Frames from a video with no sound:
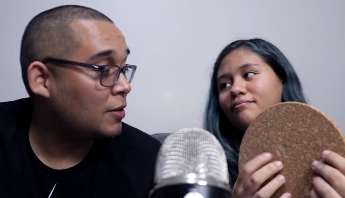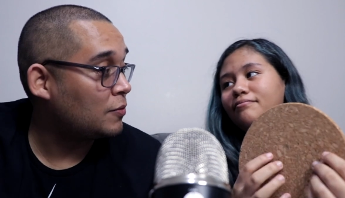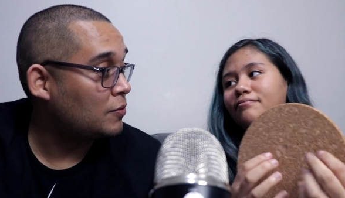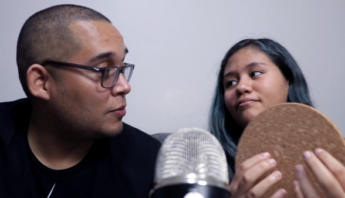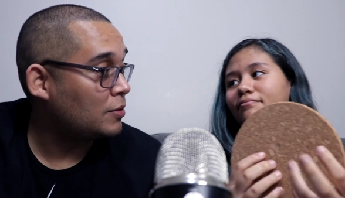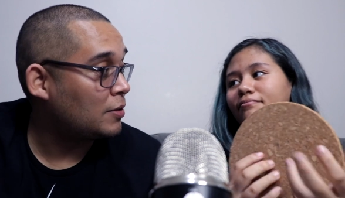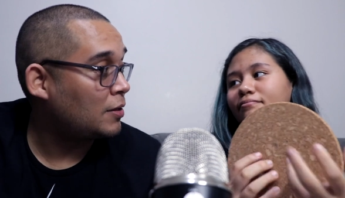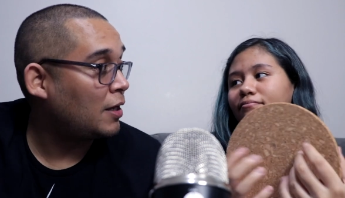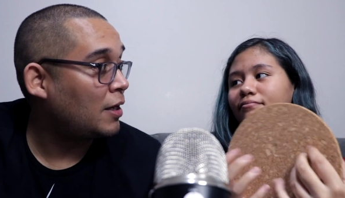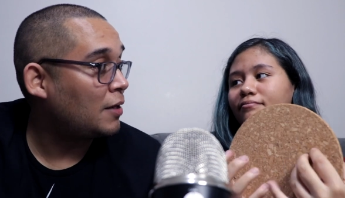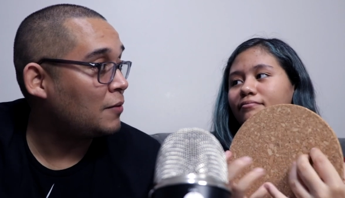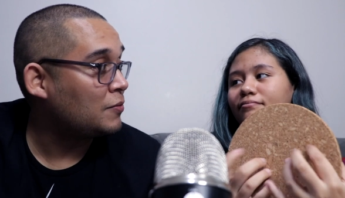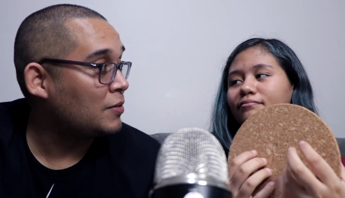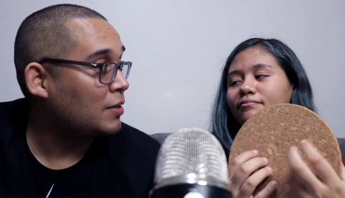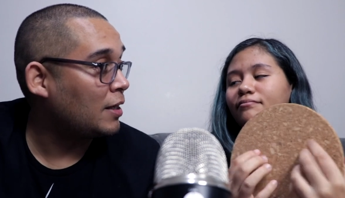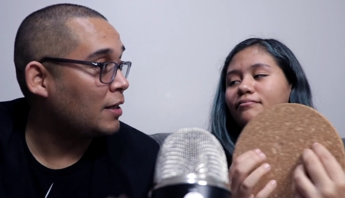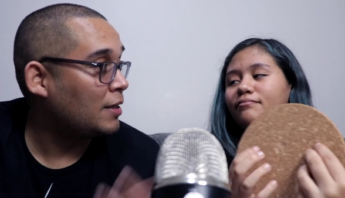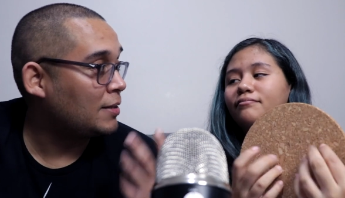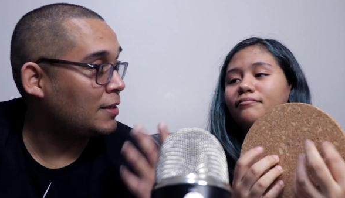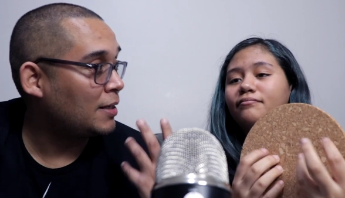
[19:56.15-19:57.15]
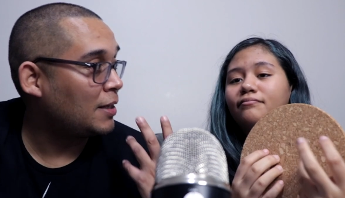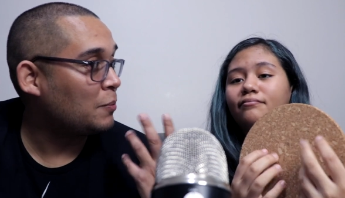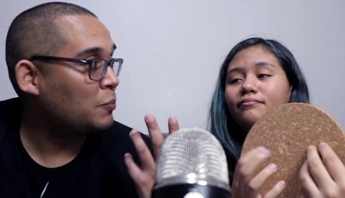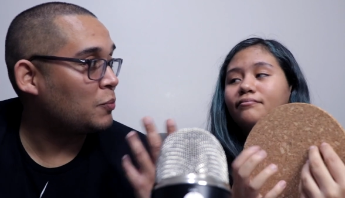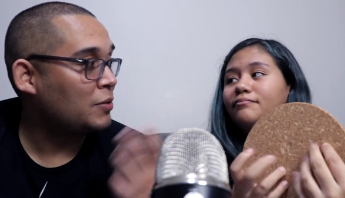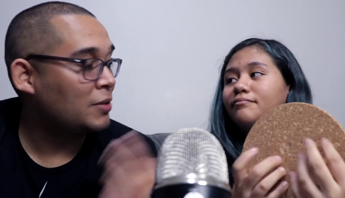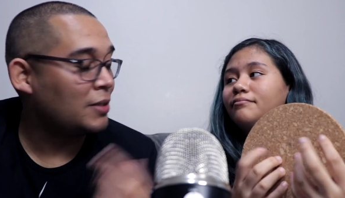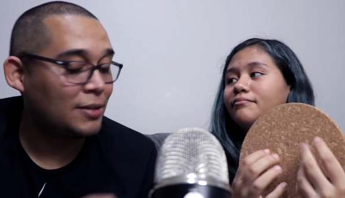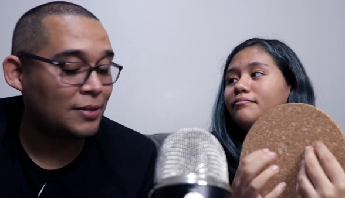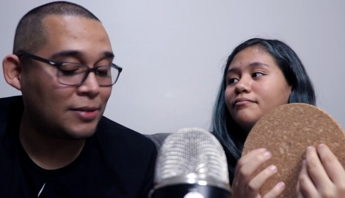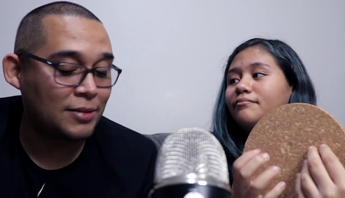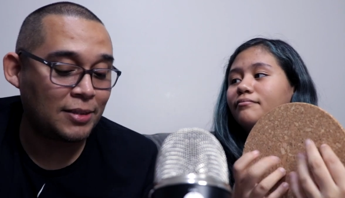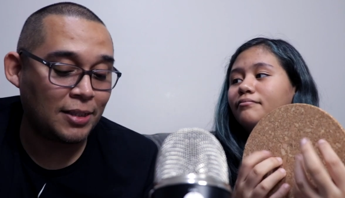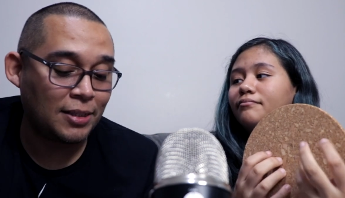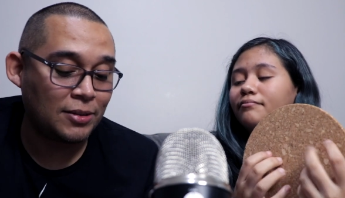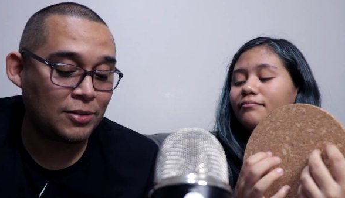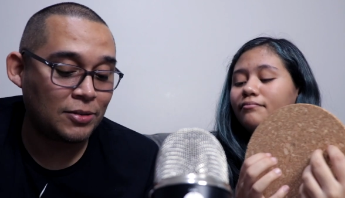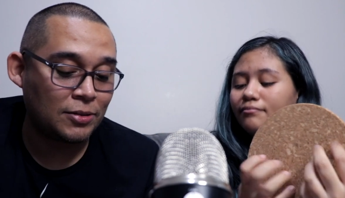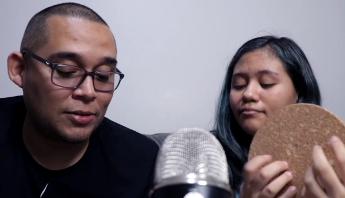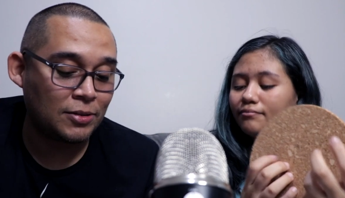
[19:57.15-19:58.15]
Speaker 1: I think that
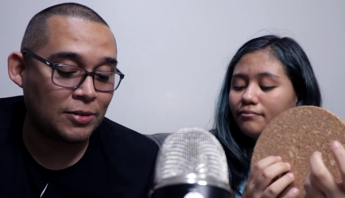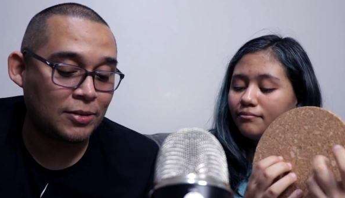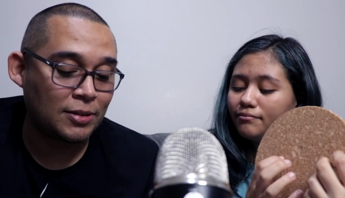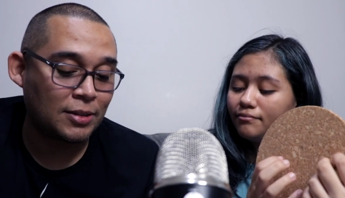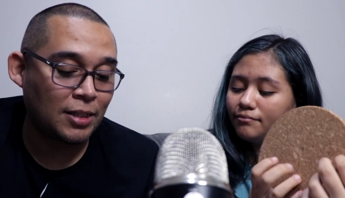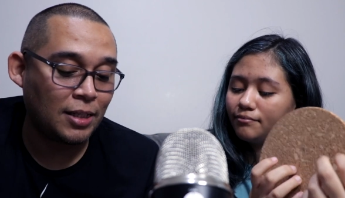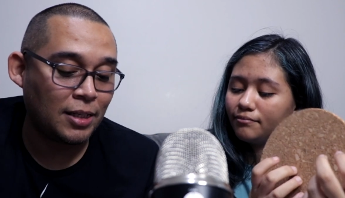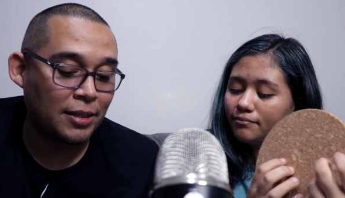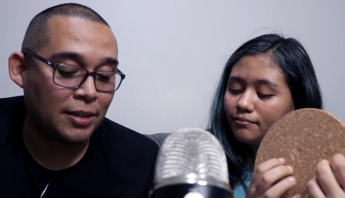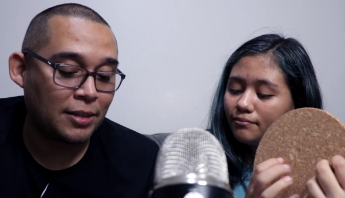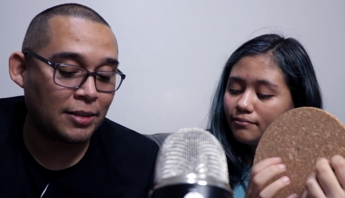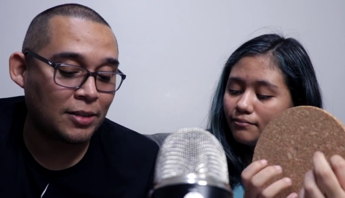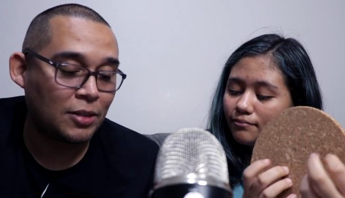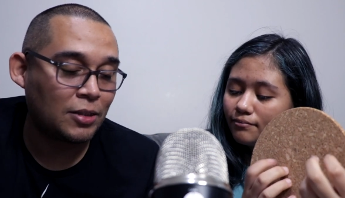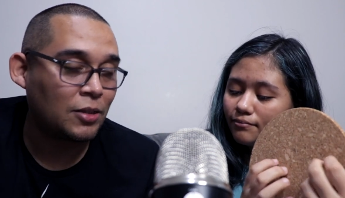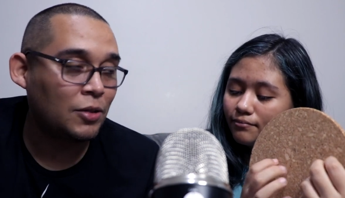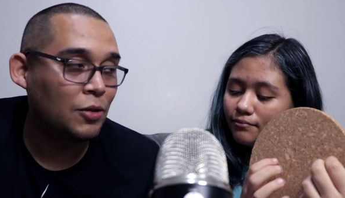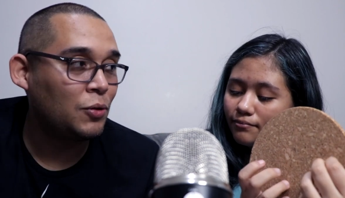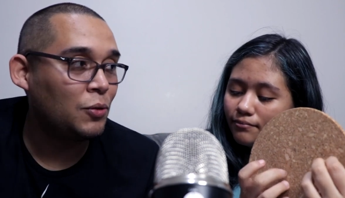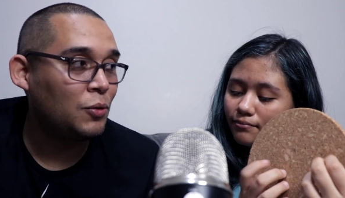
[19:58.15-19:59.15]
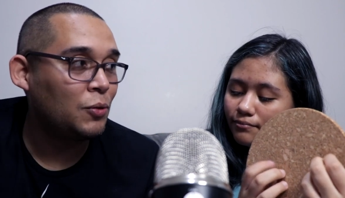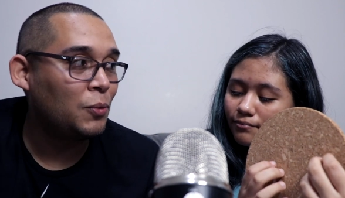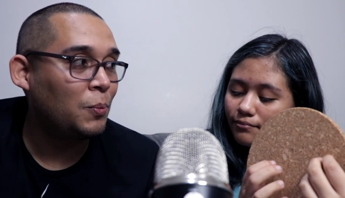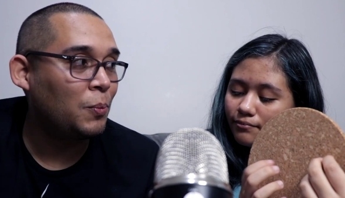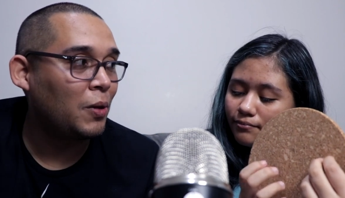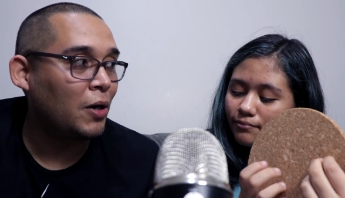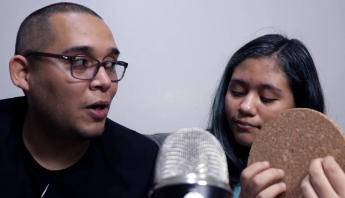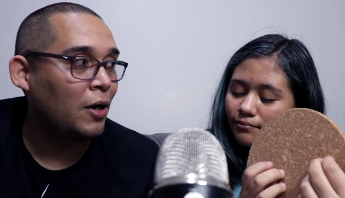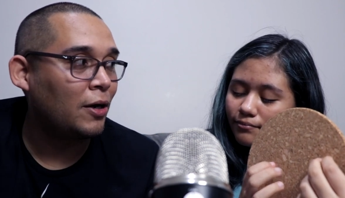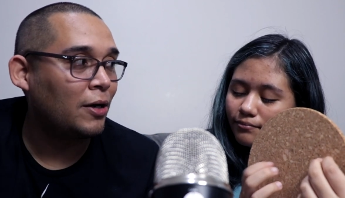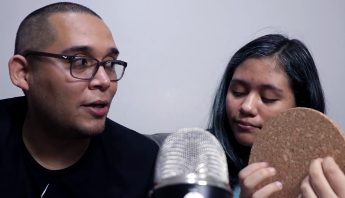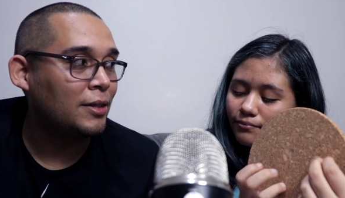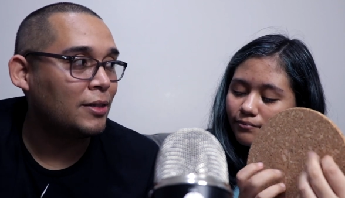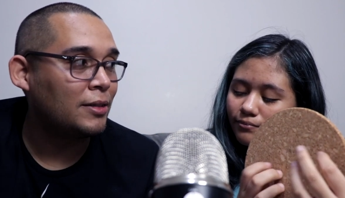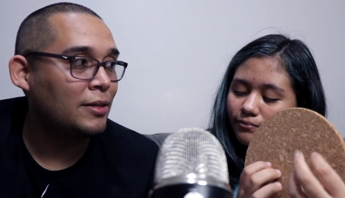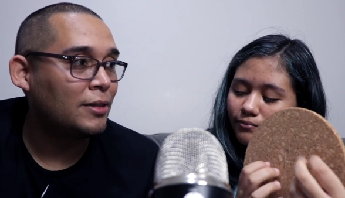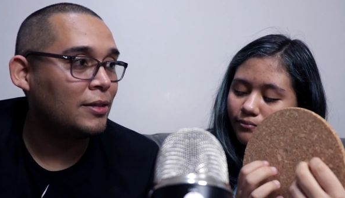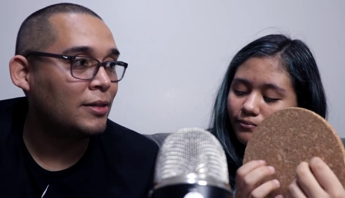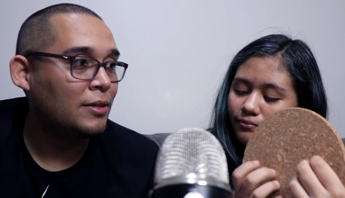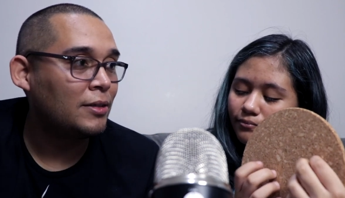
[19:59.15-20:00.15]
pronunciation just clicked. Coupon.
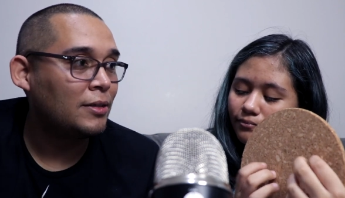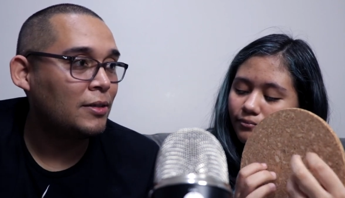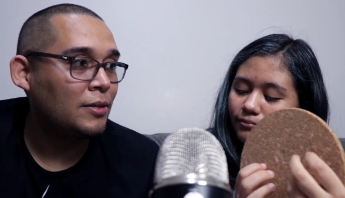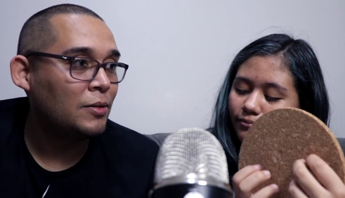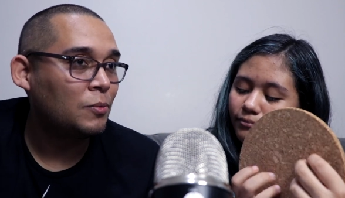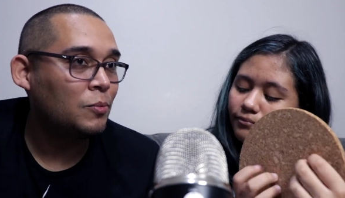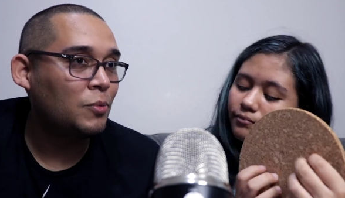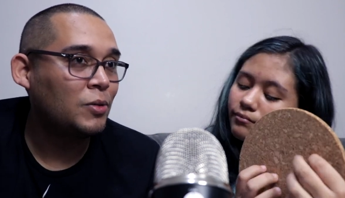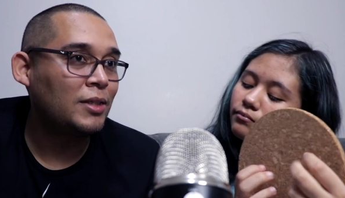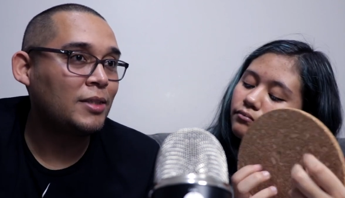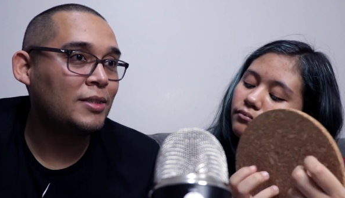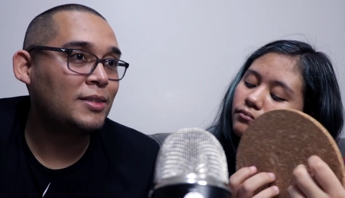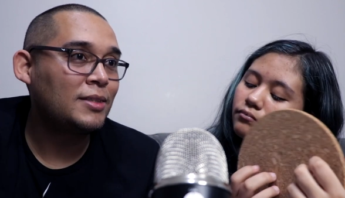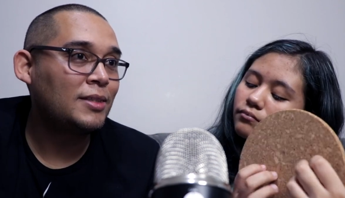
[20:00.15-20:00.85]
but it's